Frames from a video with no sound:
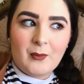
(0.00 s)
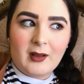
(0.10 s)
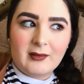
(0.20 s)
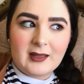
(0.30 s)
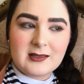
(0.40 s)

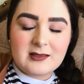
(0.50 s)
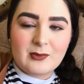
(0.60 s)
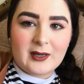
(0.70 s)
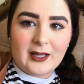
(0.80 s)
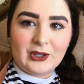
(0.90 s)
Well, that's
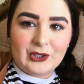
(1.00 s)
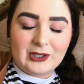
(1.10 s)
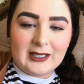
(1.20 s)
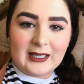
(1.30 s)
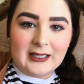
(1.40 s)
what I
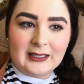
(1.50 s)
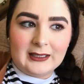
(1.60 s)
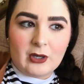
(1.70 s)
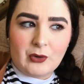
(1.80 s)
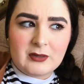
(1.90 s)
learned
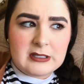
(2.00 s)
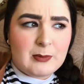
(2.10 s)
in Hocus